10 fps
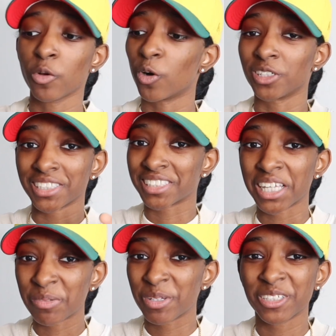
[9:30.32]
on the
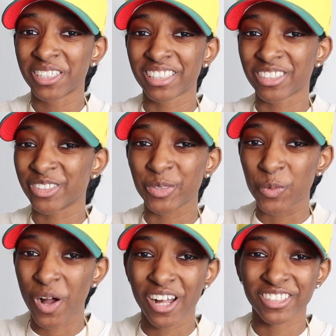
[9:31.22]
same internet that you're
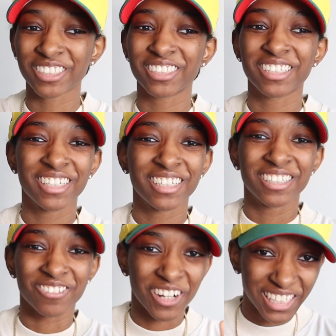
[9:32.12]
watching
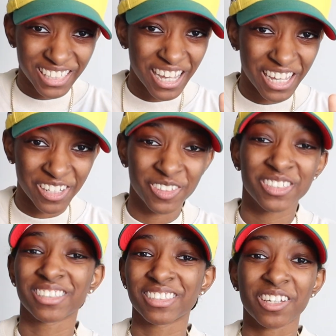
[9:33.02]
right now
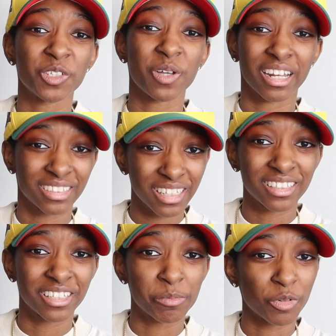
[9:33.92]
to tell you how to take
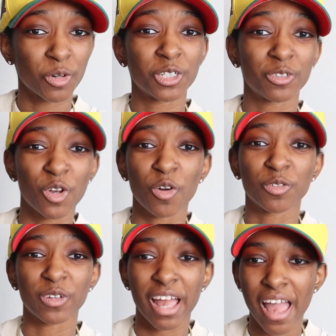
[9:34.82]
the embroidery off
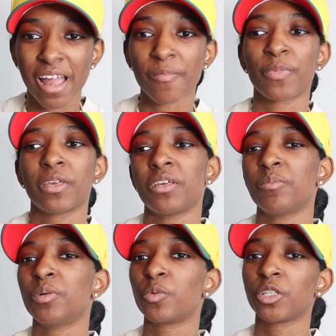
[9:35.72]
of a hat.
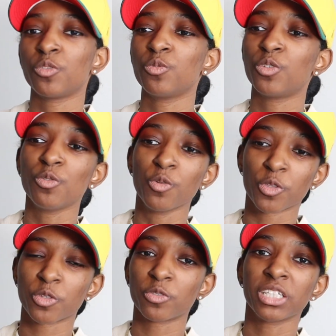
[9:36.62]
But when you do
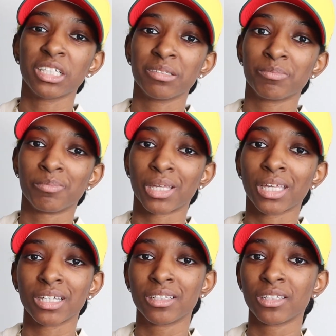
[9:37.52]
3
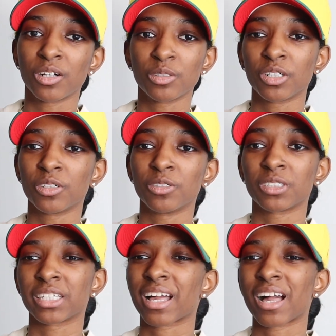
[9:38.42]
big logos,
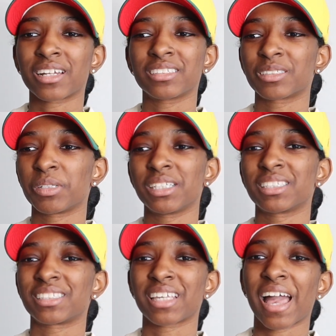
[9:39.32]
it kind of just makes
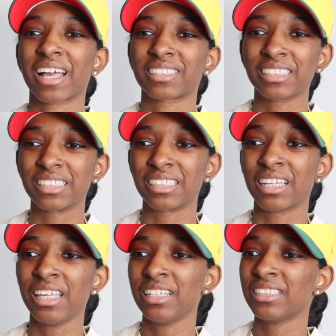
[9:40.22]
it tasking
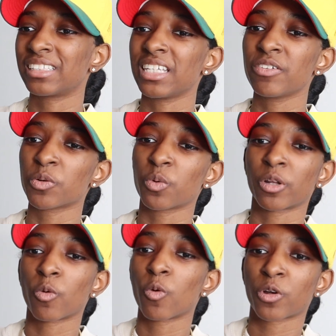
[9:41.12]
to even
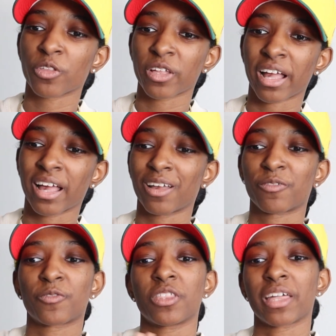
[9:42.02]
want to order the hat
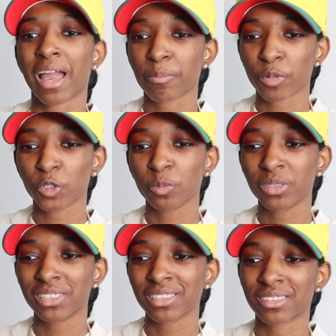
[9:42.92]
for that
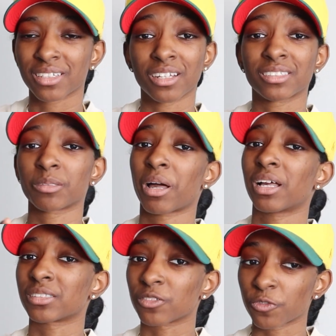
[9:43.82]
purpose, to
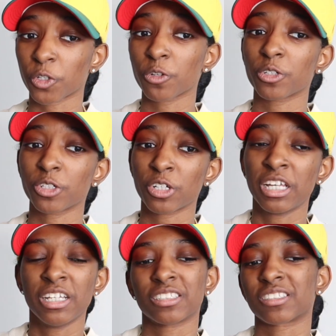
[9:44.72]
customize it further.
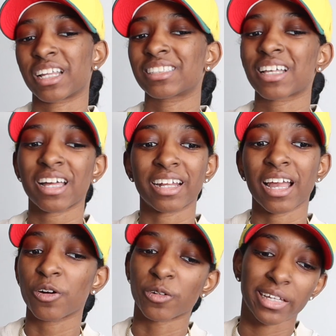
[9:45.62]
So that's kind of
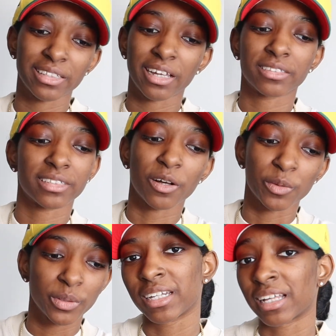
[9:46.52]
out, like that's
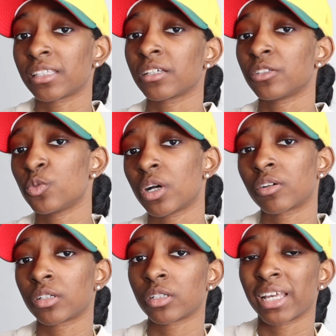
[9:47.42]
out. And I think New
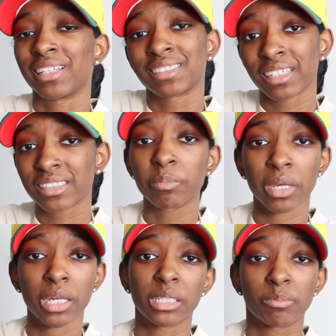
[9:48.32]
Era
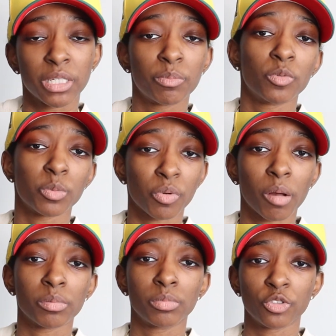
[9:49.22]
anticipated people will
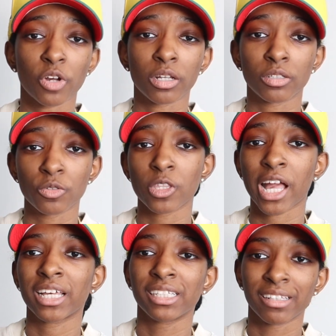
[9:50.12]
probably try to do
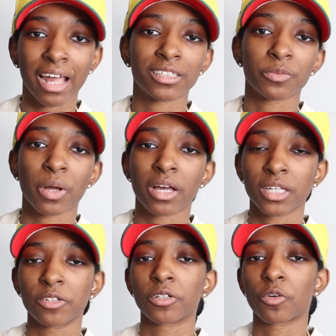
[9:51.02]
that, and that's why
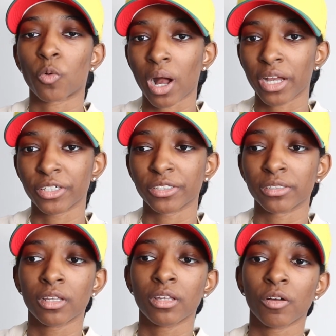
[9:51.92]
they required
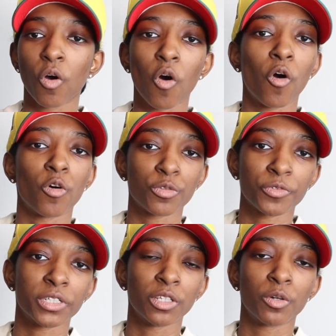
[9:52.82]
all
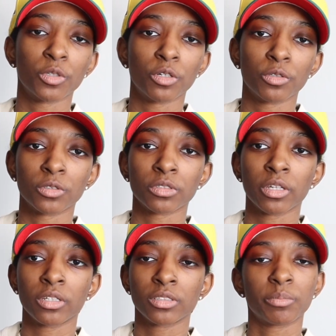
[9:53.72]
3 logos
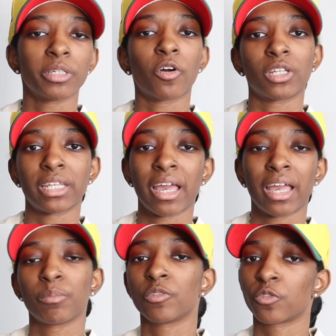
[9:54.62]
to be on the
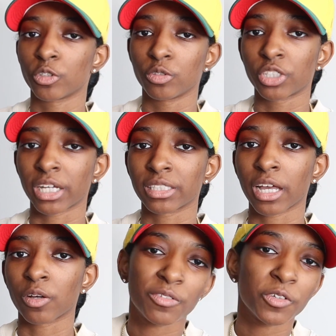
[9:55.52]
hat before you checked
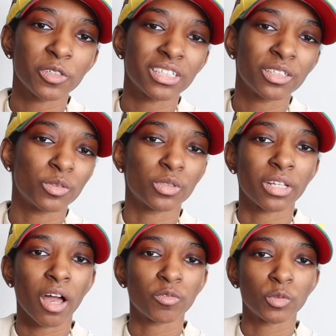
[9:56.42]
out. It feels a little
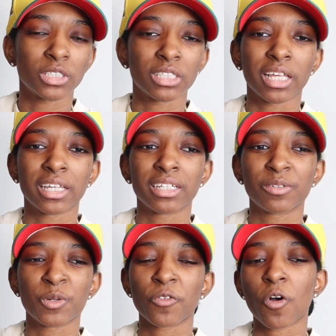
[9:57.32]
novelty, like
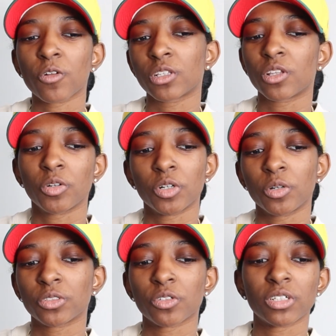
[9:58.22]
with all the
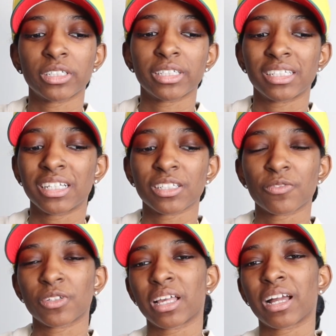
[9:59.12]
logos on it, it doesn't
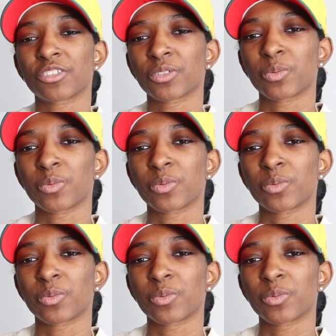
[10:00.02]
feel like I should